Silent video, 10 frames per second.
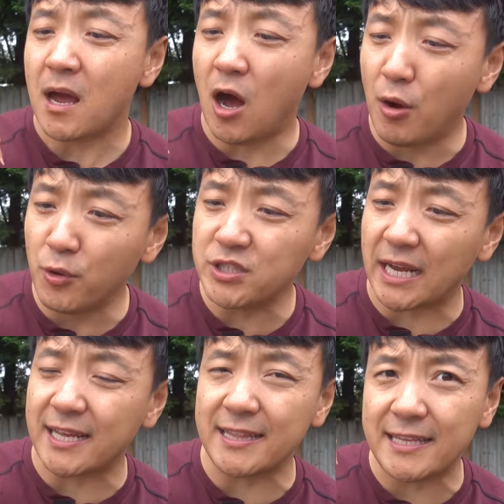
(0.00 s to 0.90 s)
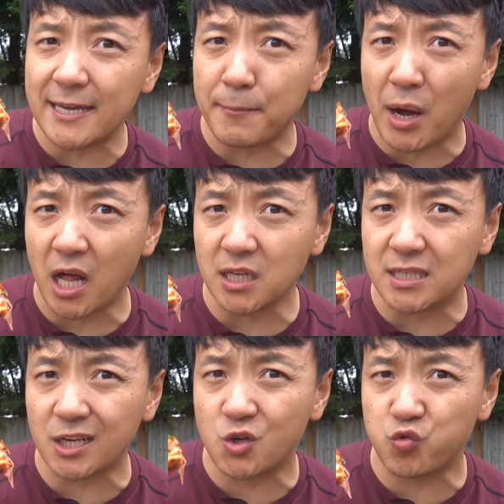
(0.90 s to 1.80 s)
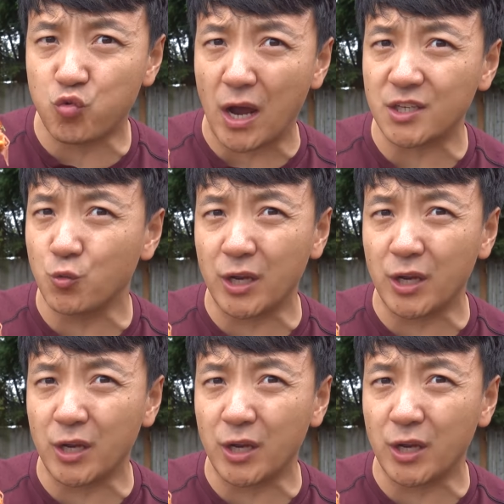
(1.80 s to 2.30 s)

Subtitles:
almost like a Neapolitan crust,